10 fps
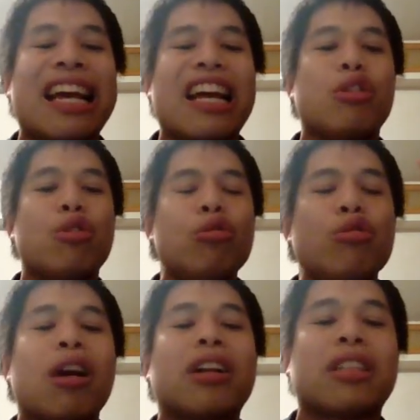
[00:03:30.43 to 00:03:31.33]
New
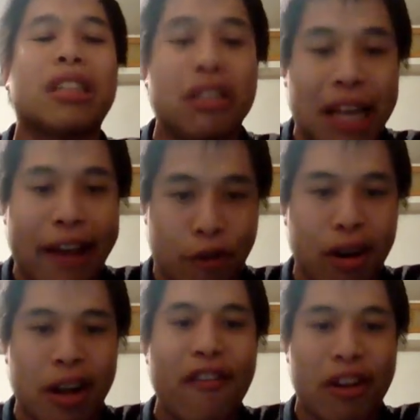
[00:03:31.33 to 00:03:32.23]
York, if you
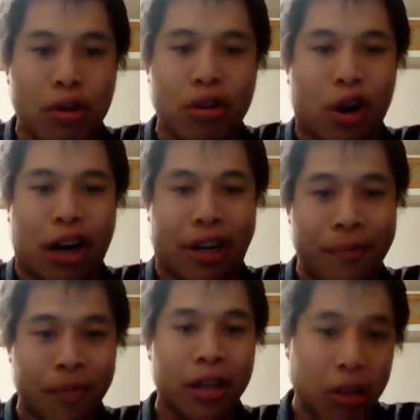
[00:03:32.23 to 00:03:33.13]
live in New York,
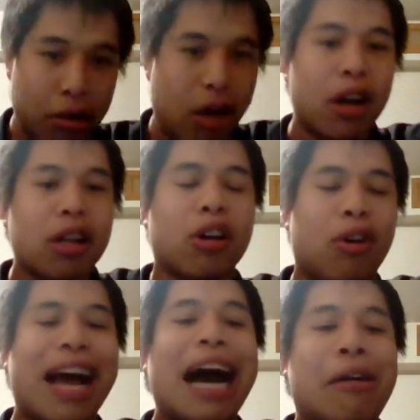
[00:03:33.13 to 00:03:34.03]
you're going to
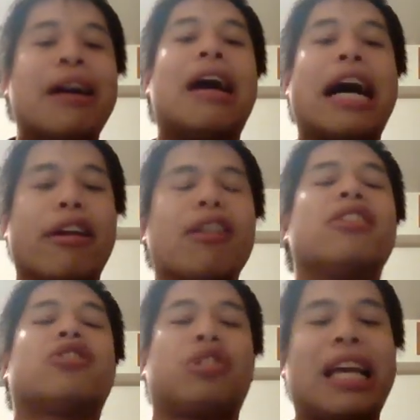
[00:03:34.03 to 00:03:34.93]
go out and you're
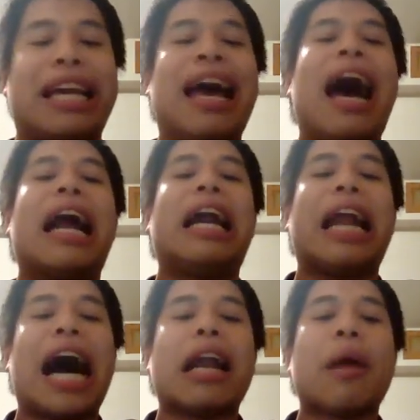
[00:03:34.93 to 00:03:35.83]
going to see a
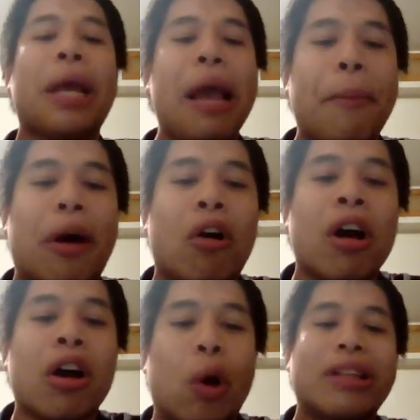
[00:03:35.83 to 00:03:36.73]
lot of
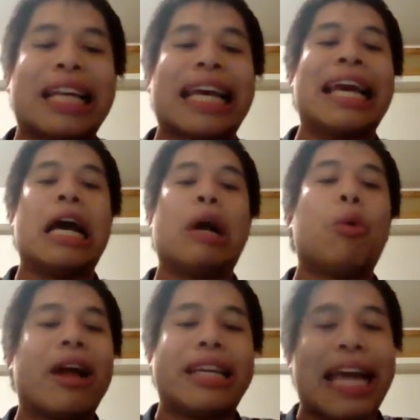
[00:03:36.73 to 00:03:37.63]
people going like,
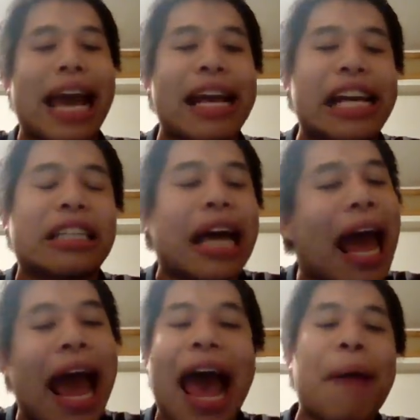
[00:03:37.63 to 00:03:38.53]
wear a Yankees
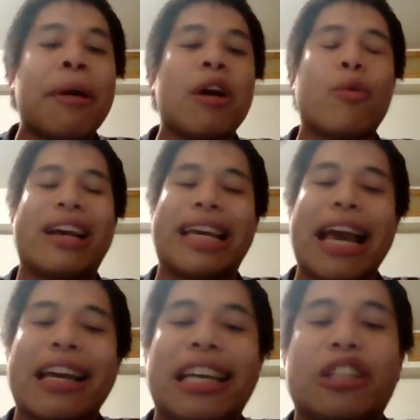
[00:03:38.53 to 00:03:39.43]
cap, wear a
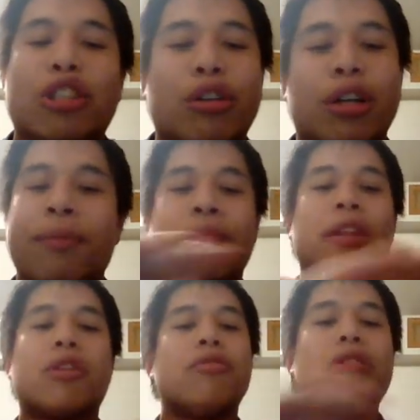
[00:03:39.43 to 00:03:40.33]
Yankees shirt.
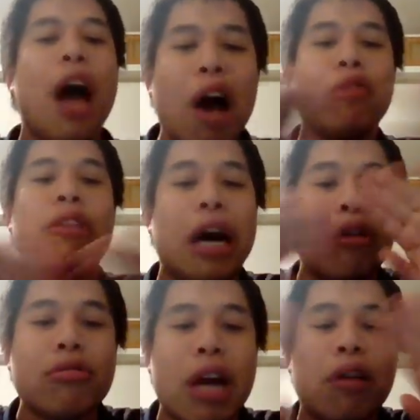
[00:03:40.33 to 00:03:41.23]
No,
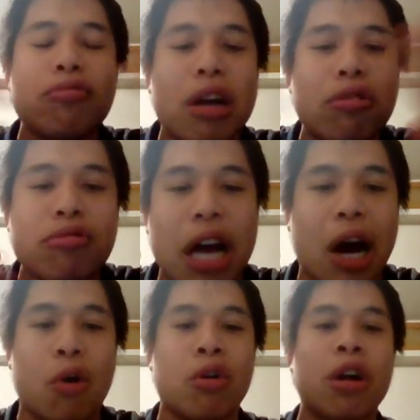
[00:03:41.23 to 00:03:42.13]
no, no, no,
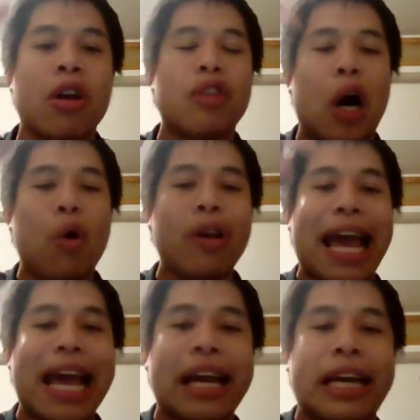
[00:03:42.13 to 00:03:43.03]
no. No
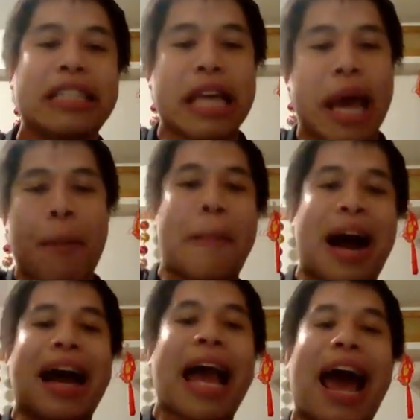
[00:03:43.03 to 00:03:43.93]
Yankees in
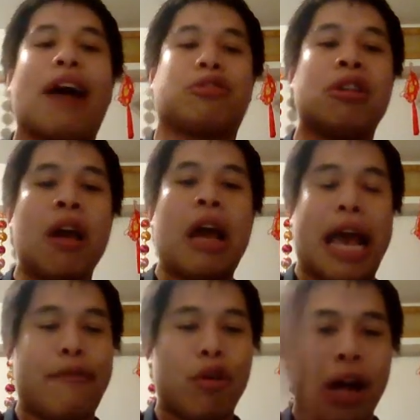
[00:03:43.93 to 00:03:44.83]
my house.
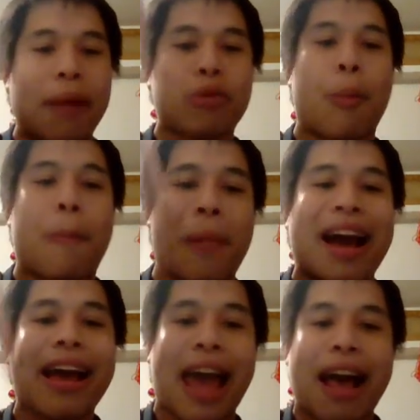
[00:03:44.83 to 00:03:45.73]
If you come to
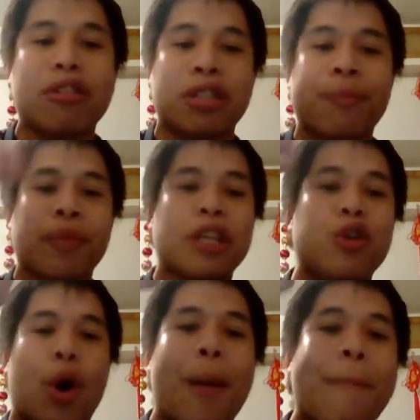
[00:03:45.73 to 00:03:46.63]
my house,
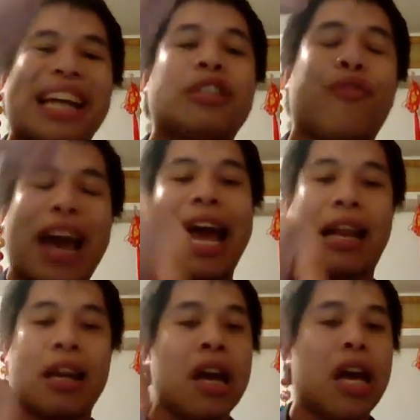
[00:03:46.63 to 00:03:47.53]
you are a Mets
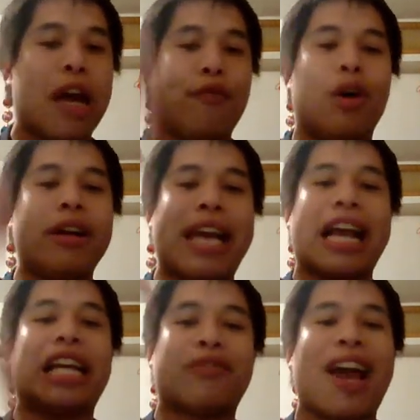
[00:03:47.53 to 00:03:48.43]
fan. If you're a
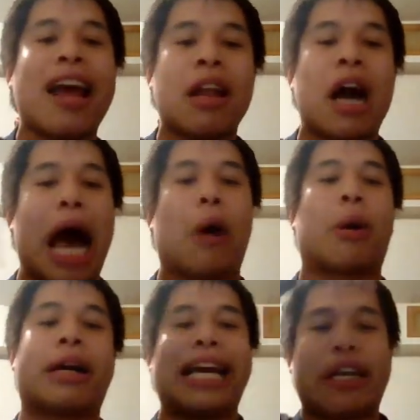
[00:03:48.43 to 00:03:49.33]
Yankees fan,
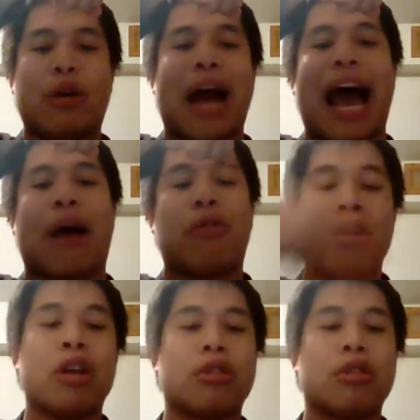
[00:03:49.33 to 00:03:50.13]
I'll kick you out.